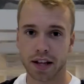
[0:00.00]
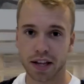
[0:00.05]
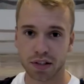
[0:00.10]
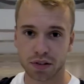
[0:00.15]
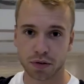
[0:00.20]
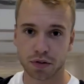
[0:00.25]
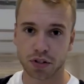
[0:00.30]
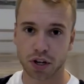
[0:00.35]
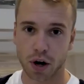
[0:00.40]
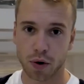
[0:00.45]
These
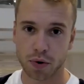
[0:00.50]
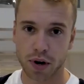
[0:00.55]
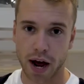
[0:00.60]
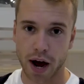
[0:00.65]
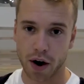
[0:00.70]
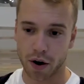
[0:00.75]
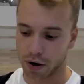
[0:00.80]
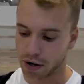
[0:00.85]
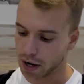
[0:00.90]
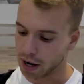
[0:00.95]
have sold
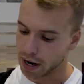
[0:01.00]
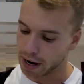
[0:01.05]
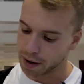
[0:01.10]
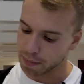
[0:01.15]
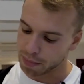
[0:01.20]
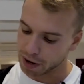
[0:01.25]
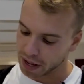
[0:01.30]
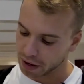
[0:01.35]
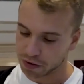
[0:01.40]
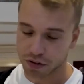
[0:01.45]
out
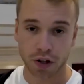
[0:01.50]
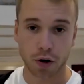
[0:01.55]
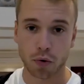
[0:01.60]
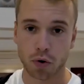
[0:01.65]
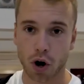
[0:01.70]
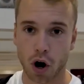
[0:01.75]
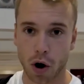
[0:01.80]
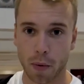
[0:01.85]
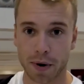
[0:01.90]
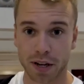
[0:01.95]
online, but they've still
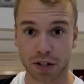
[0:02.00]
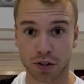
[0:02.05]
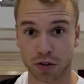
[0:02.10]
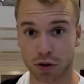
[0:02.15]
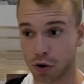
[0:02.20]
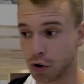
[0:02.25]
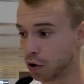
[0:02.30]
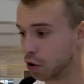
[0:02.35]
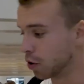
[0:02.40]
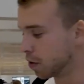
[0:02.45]
got them in
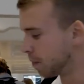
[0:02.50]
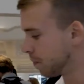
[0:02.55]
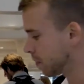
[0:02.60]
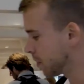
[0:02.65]
store.